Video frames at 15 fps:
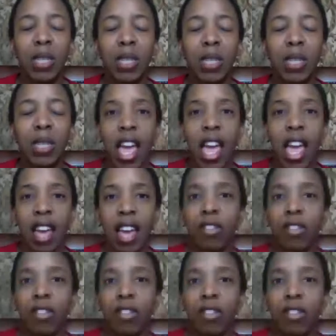than
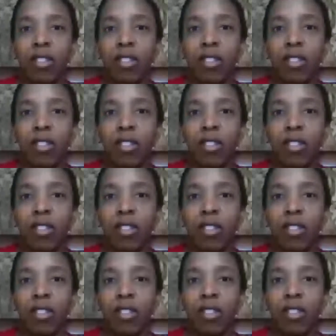ever is this
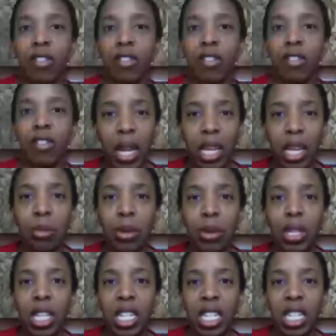book
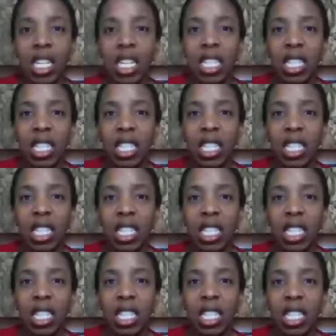applicable in this day and age.
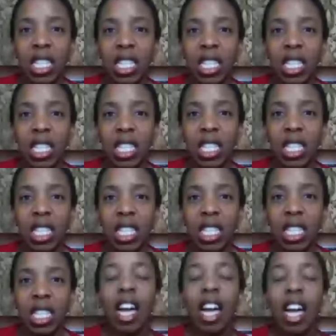I consider it a
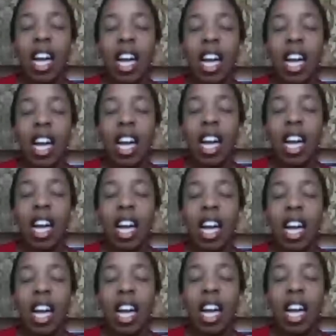classic
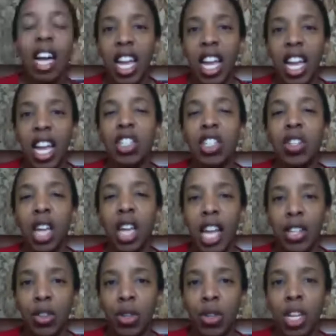financial
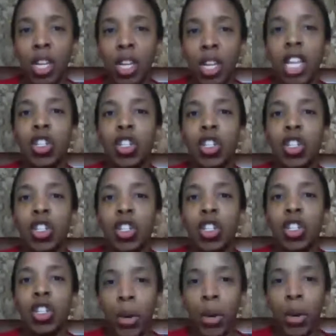educational
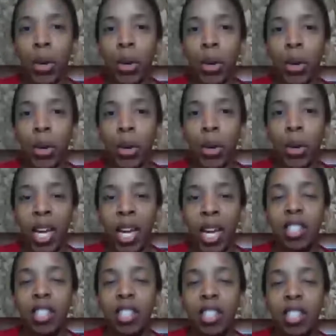book
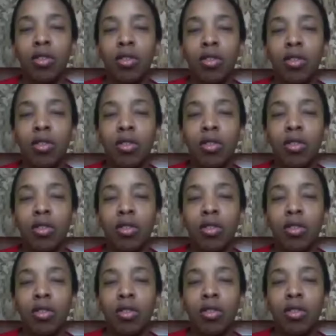must read.
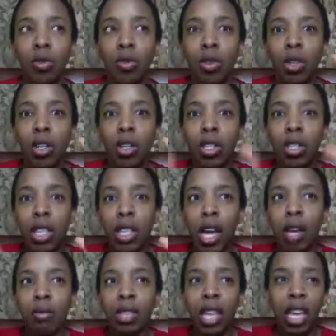2
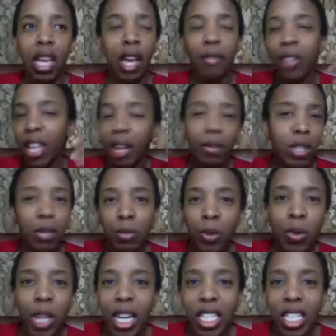thumbs, like I feel like I
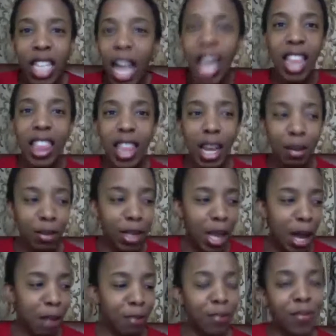should do like 10 thumbs
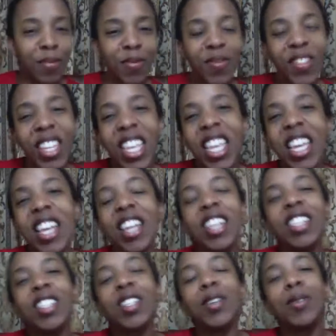up.
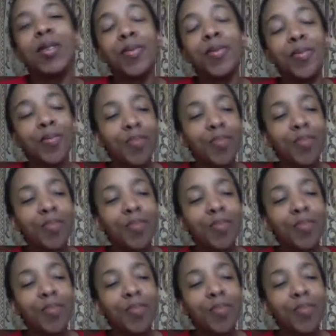So